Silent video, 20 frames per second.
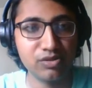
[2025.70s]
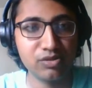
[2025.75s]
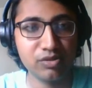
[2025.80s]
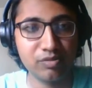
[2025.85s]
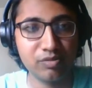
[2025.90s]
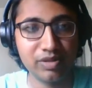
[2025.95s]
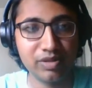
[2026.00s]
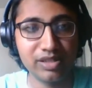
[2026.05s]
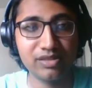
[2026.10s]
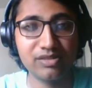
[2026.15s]
is a
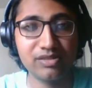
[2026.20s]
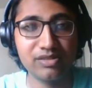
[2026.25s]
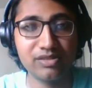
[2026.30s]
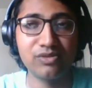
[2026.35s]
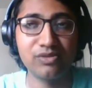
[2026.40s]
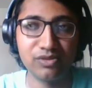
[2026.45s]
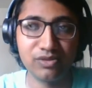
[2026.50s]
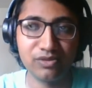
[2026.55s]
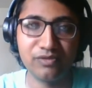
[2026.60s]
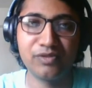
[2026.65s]
good place to
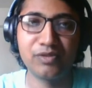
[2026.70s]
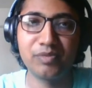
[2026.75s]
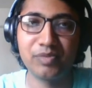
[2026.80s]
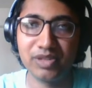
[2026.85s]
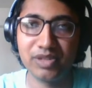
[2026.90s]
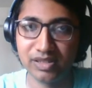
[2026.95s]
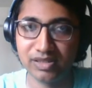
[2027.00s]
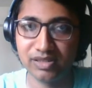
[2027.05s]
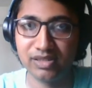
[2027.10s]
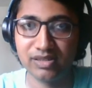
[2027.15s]
look for
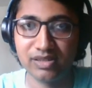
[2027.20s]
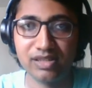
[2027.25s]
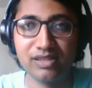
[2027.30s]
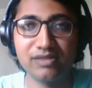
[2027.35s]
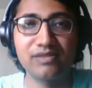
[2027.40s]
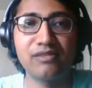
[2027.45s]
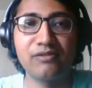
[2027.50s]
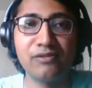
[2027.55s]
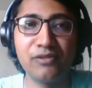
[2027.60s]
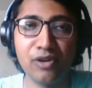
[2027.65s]
PhDs
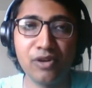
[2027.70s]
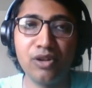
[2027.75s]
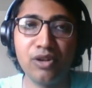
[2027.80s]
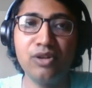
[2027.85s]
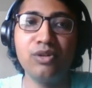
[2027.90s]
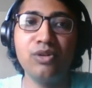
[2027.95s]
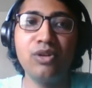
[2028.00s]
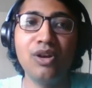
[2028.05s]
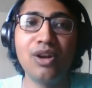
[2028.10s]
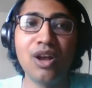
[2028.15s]
as well.
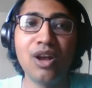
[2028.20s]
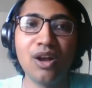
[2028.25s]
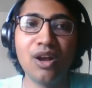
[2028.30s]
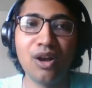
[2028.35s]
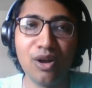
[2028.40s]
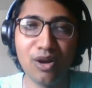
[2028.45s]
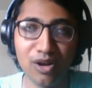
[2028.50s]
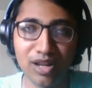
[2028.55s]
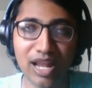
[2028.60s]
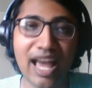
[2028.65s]
Follow,
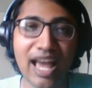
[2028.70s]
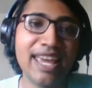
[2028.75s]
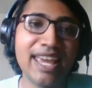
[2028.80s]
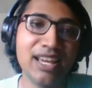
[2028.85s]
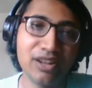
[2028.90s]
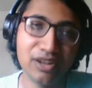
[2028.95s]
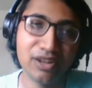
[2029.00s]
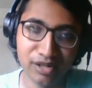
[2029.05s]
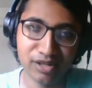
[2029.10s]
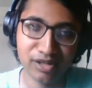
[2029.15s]
or
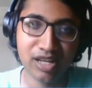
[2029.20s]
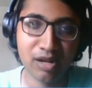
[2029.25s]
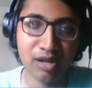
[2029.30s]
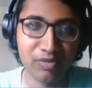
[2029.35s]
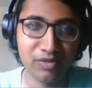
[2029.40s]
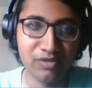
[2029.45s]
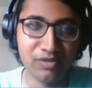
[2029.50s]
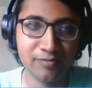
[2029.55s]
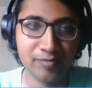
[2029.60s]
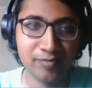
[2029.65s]
I got a
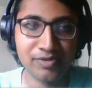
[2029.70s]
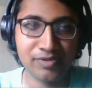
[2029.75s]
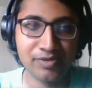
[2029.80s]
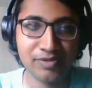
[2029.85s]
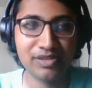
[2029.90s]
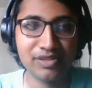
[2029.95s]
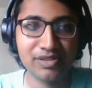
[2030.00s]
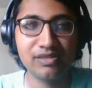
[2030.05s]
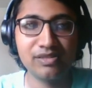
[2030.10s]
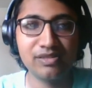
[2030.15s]
couple of
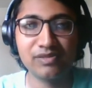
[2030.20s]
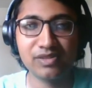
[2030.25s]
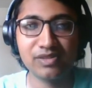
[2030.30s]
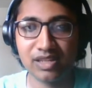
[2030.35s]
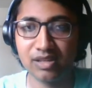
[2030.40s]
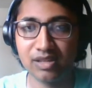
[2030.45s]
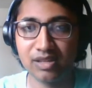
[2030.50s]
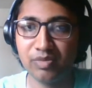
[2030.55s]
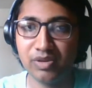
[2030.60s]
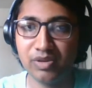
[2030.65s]

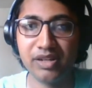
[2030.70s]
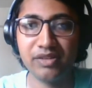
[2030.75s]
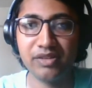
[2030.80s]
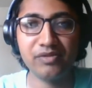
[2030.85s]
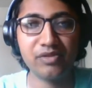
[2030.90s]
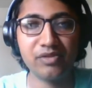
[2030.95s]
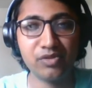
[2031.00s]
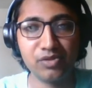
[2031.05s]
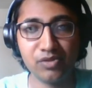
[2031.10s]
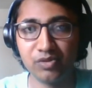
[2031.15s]
positions which I
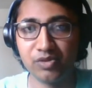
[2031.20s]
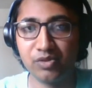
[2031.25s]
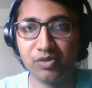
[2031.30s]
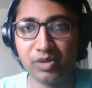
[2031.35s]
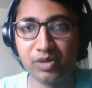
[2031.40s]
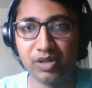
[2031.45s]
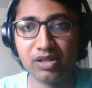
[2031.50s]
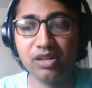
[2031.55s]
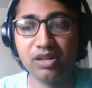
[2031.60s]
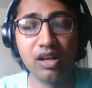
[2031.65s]
applied for
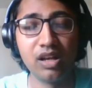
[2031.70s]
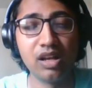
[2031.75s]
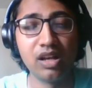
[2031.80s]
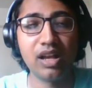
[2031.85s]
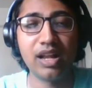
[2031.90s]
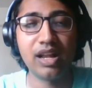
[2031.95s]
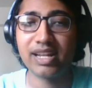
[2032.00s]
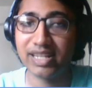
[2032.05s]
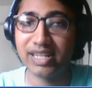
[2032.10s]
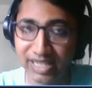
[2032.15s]
through Twitter,
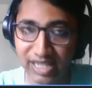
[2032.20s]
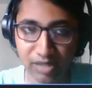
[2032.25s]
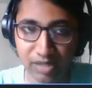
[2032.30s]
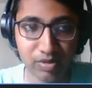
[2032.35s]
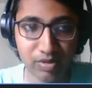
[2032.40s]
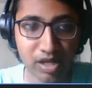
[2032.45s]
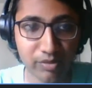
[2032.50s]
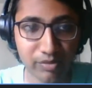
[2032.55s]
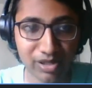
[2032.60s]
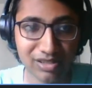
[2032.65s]
and I
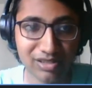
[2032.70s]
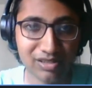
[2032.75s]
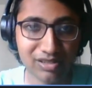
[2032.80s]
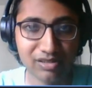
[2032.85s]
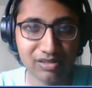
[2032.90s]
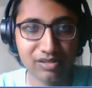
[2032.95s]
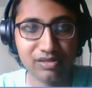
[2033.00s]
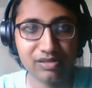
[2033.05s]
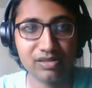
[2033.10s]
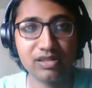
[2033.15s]
keep coming
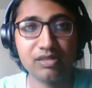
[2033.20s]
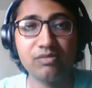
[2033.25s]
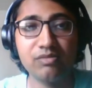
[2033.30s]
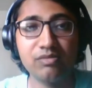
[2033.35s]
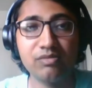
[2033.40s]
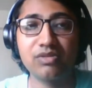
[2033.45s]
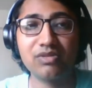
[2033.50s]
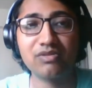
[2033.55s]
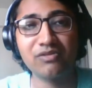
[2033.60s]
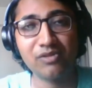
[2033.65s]
across
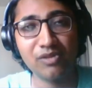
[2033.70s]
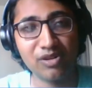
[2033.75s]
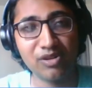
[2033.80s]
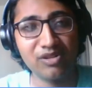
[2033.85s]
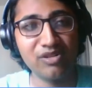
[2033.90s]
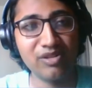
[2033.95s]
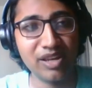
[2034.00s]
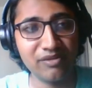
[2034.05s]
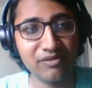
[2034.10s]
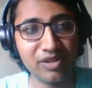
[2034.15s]
them.
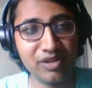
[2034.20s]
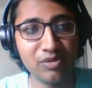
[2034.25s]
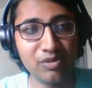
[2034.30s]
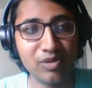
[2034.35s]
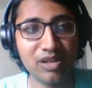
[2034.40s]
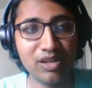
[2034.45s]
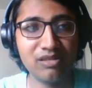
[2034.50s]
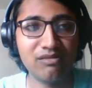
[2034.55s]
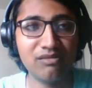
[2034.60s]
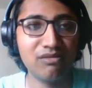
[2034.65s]
Follow
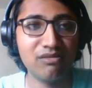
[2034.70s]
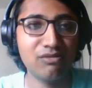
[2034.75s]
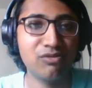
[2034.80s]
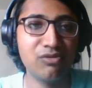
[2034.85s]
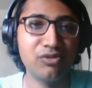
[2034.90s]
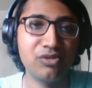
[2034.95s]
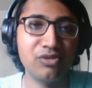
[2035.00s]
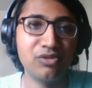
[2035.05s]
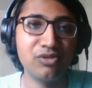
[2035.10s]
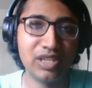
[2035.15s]
everyone
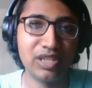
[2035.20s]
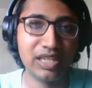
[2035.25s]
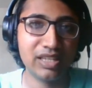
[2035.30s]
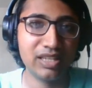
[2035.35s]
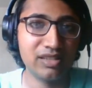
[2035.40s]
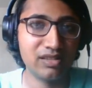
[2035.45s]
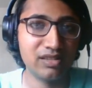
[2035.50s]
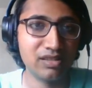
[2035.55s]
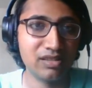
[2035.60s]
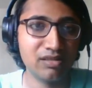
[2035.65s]
who you
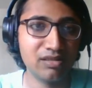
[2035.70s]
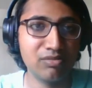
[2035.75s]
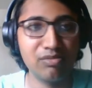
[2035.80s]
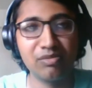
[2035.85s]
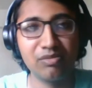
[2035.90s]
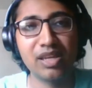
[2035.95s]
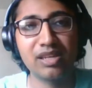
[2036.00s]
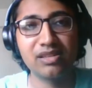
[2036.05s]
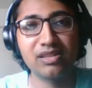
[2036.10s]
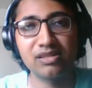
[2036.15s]
think is your
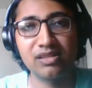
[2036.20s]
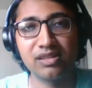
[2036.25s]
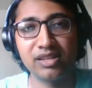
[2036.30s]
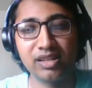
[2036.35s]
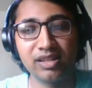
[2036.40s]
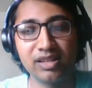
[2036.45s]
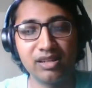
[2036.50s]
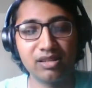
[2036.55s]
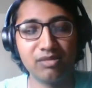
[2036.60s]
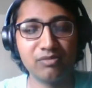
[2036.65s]
major
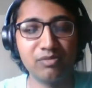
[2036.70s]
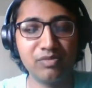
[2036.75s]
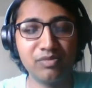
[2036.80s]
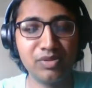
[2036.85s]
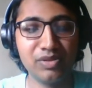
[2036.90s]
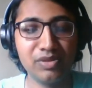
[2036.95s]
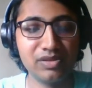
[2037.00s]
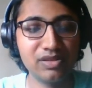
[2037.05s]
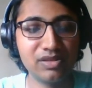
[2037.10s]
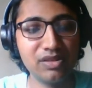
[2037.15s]
leading
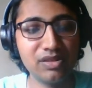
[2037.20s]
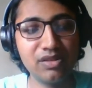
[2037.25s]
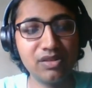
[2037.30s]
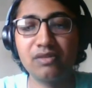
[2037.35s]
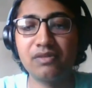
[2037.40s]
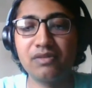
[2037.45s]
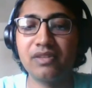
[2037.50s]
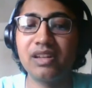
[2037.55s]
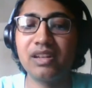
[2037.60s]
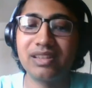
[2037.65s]
person in
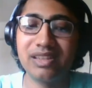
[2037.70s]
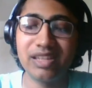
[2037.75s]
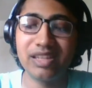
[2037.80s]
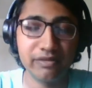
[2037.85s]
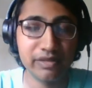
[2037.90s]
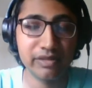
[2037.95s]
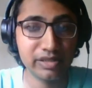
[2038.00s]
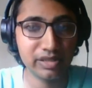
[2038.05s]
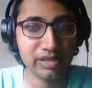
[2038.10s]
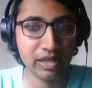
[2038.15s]
your field.
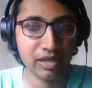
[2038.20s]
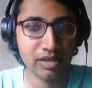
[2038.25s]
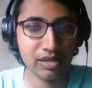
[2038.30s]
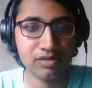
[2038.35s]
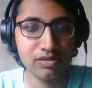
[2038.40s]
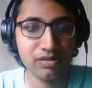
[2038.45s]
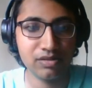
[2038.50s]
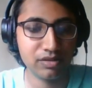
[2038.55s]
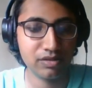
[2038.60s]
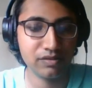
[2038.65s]
They will share
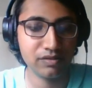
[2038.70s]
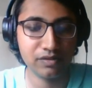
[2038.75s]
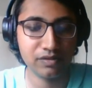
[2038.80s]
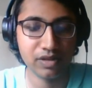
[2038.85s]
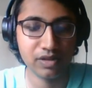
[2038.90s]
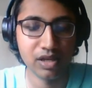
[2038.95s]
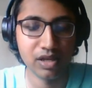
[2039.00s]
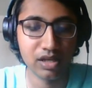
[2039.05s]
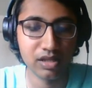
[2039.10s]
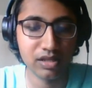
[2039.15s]
a lot
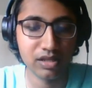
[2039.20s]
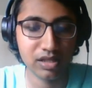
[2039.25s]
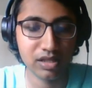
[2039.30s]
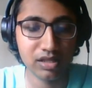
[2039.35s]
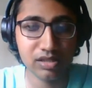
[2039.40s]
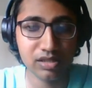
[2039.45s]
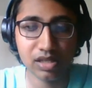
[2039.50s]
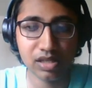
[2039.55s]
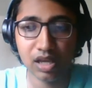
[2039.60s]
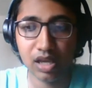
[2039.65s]
of
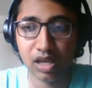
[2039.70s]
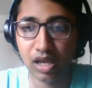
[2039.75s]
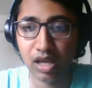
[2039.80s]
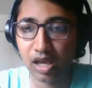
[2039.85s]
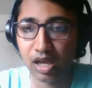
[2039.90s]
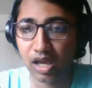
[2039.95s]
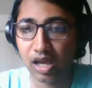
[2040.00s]
things.